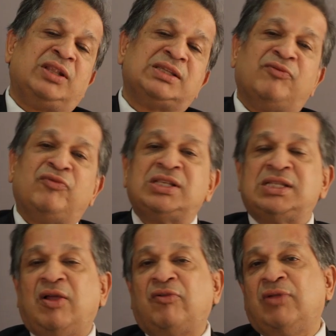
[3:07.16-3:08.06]
when someone's
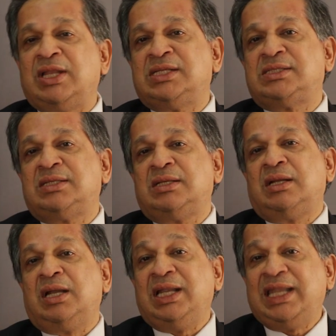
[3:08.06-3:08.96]
loved one is
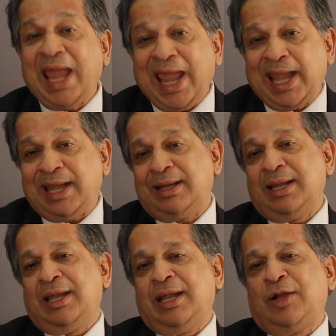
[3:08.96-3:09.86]
dead,
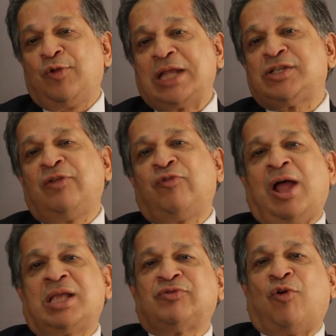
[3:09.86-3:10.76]
to actually
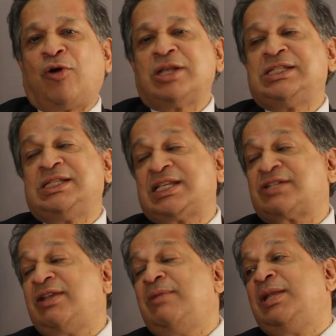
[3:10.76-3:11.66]
ask for organs is
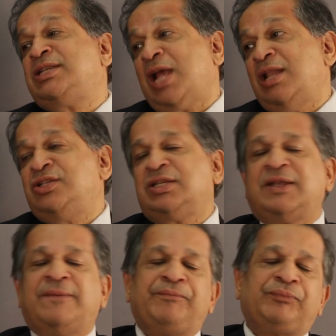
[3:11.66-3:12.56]
extremely
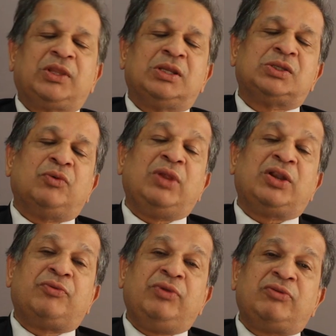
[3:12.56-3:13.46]
challenging. So we
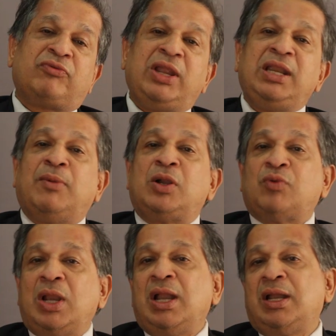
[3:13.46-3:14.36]
trained about
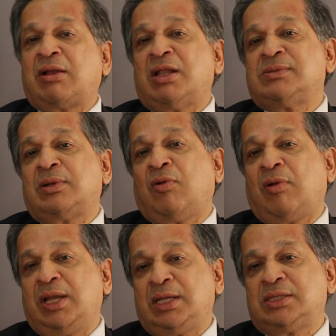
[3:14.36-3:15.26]
1,200 transplant
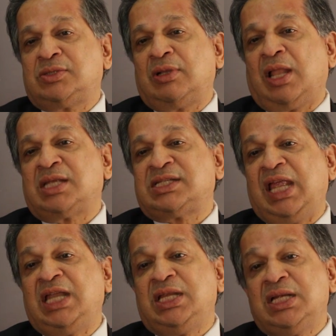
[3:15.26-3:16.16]
coordinators over the last
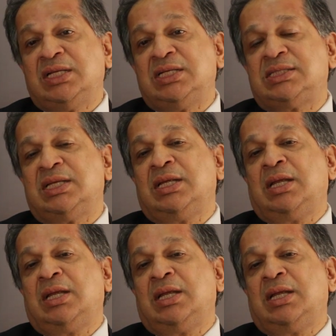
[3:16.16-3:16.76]
8 years